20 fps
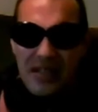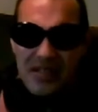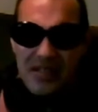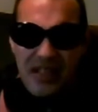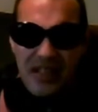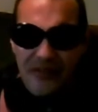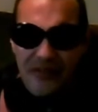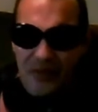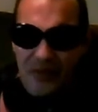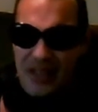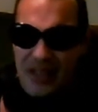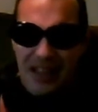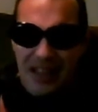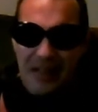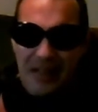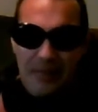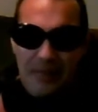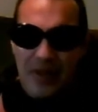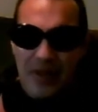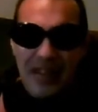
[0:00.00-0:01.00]
stuff?
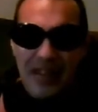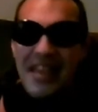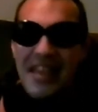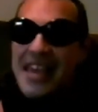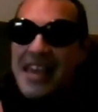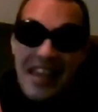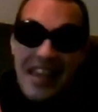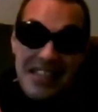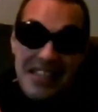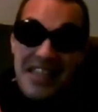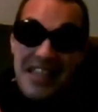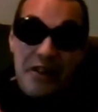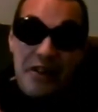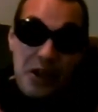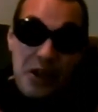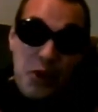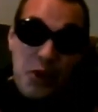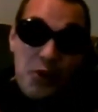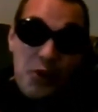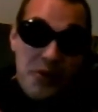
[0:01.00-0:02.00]
What? And it
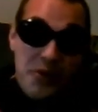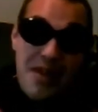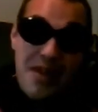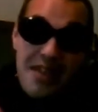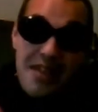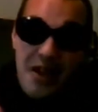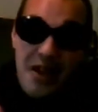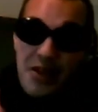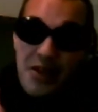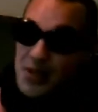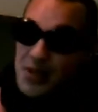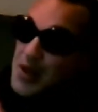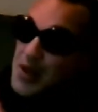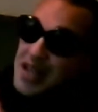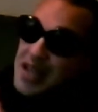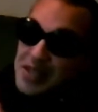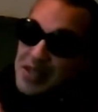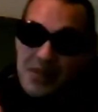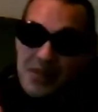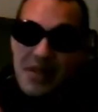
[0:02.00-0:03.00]
sounded cool to me, though. So
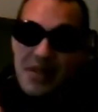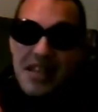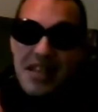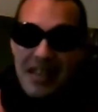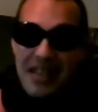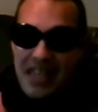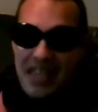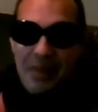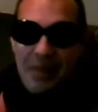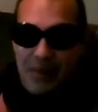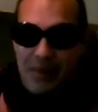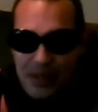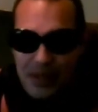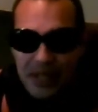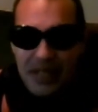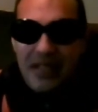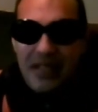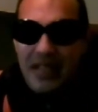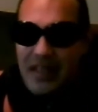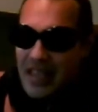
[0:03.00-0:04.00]
I just kept
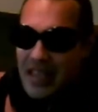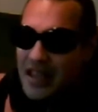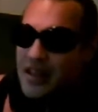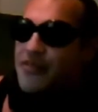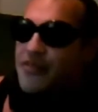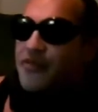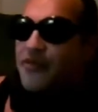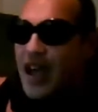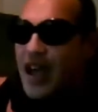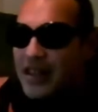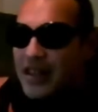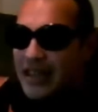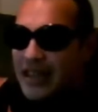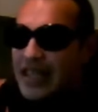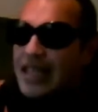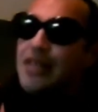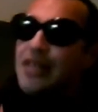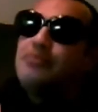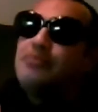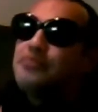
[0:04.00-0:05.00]
looking, and then it
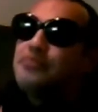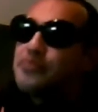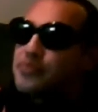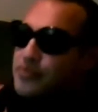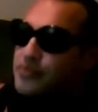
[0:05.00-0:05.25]
finally